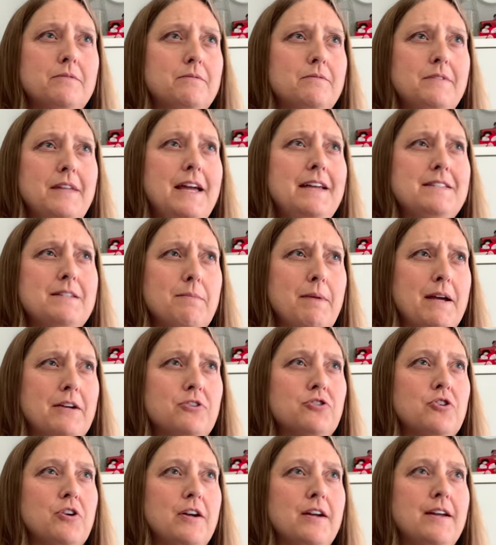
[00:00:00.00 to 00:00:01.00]
had some
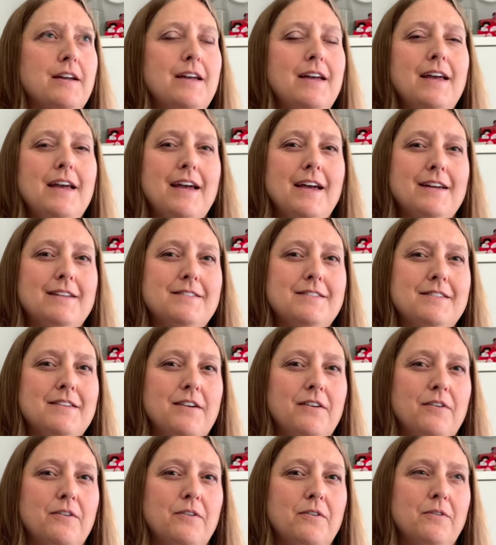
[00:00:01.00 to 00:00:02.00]
extra, and
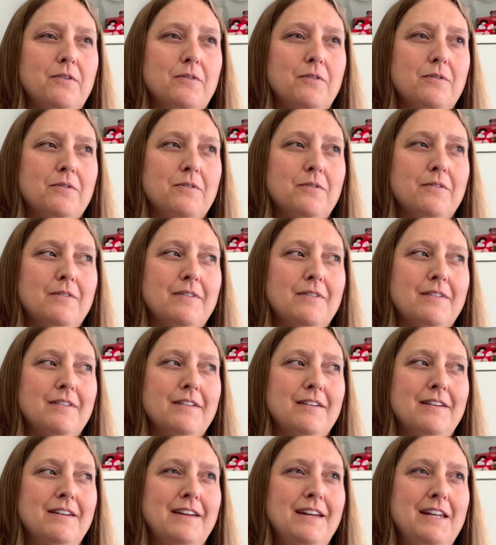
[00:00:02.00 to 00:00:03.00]
so
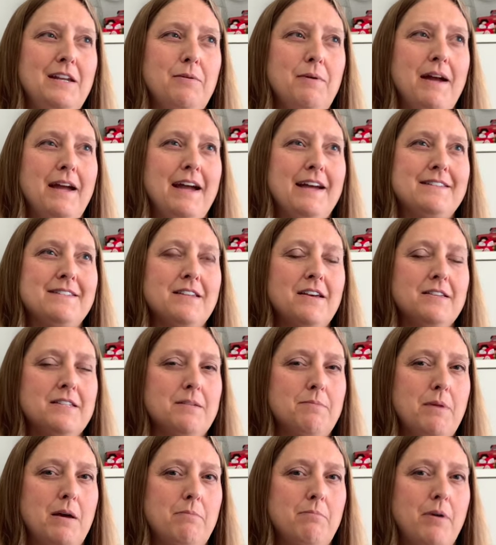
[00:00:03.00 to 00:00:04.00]
anyway, I saw
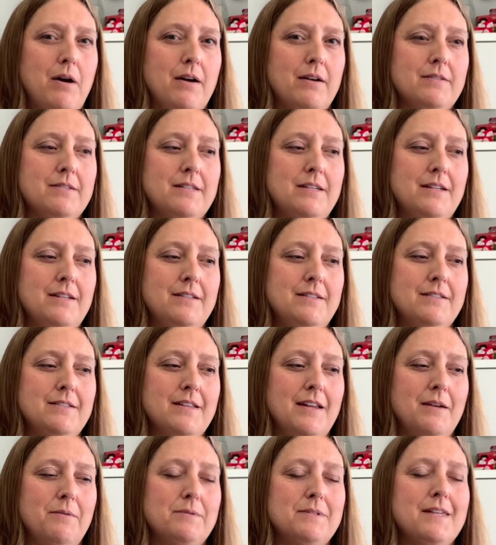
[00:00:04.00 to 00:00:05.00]
some unboxings,
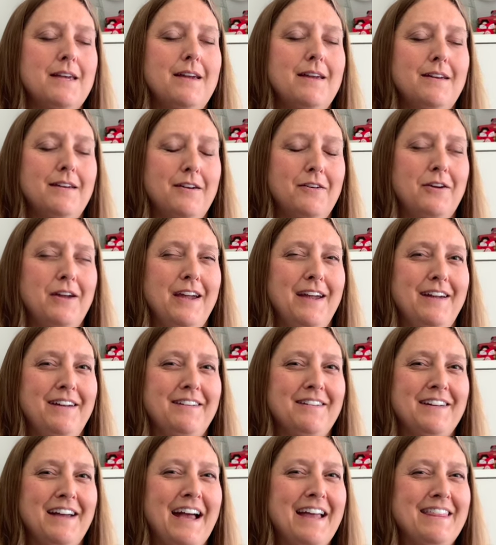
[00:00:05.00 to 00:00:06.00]
and I was like, okay,
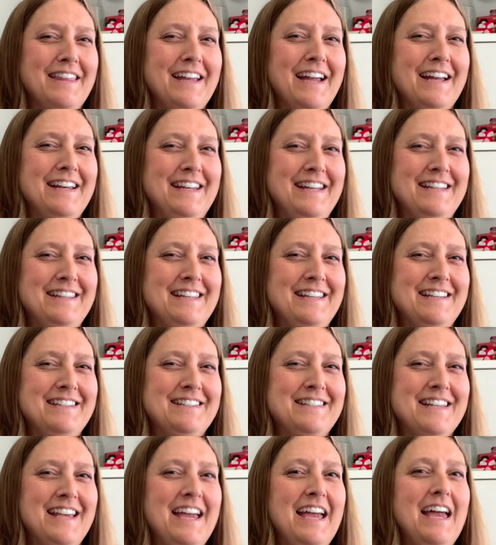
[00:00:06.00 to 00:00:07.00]
I think I need
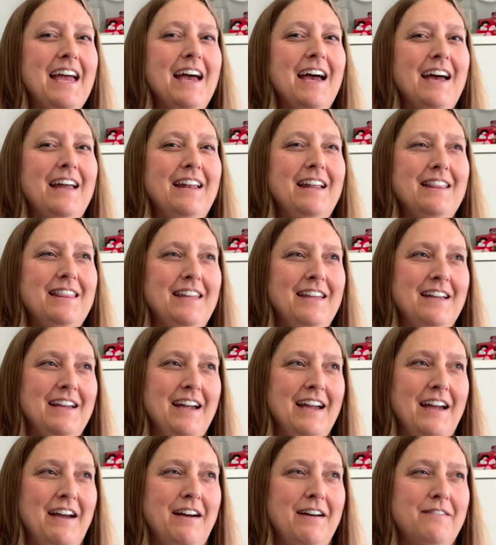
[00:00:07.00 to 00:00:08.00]
these, and I think I
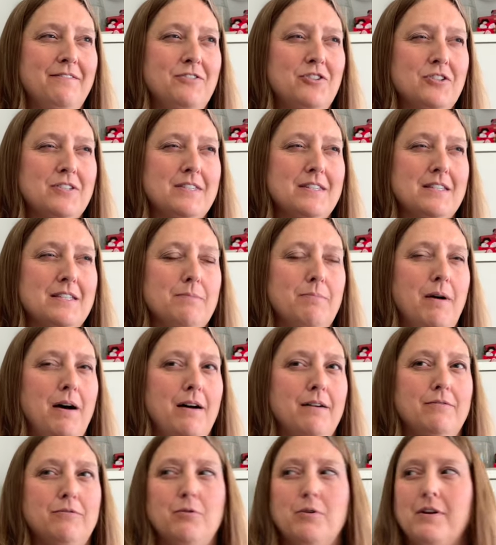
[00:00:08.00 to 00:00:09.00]
have just the
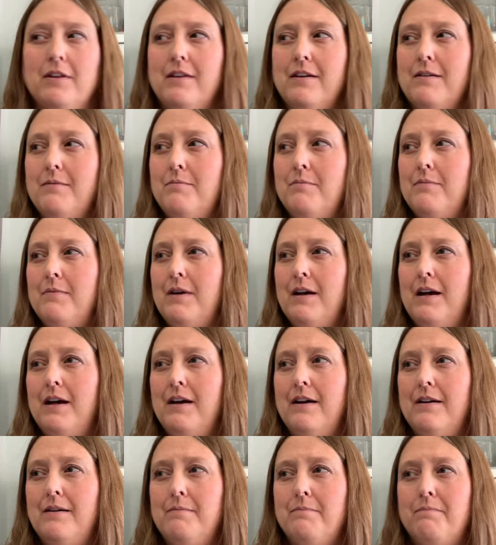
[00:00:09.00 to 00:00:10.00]
spot for them
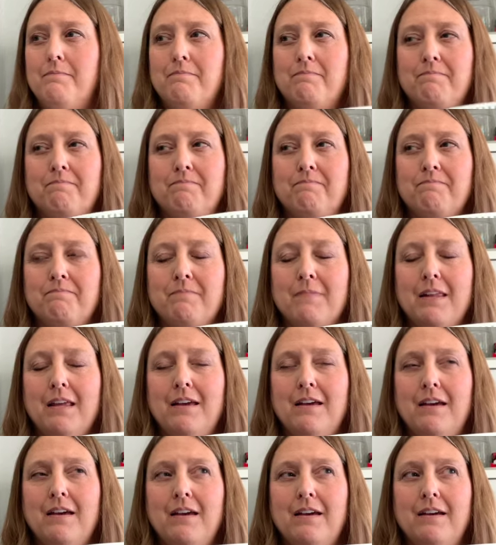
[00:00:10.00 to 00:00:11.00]

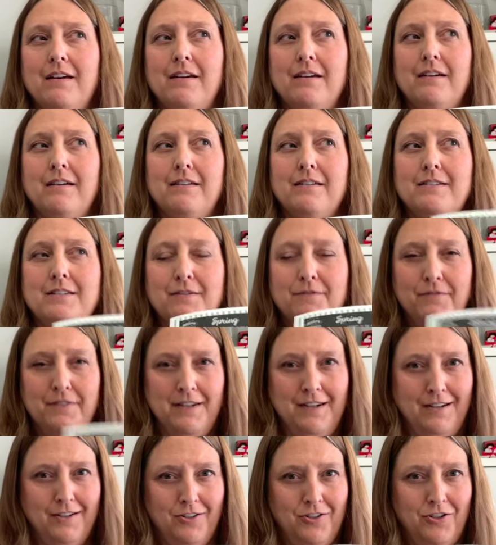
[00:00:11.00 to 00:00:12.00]
to
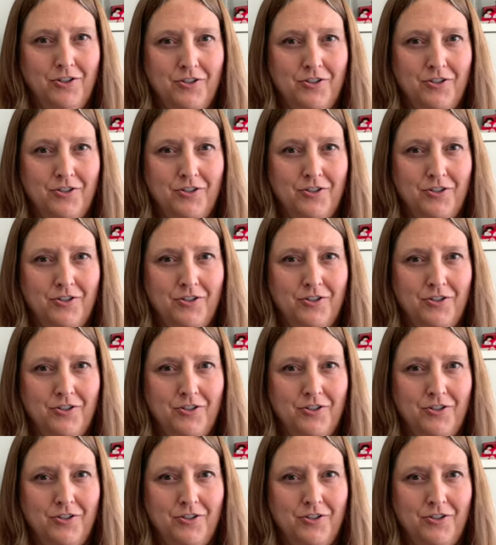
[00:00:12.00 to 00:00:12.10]
finish.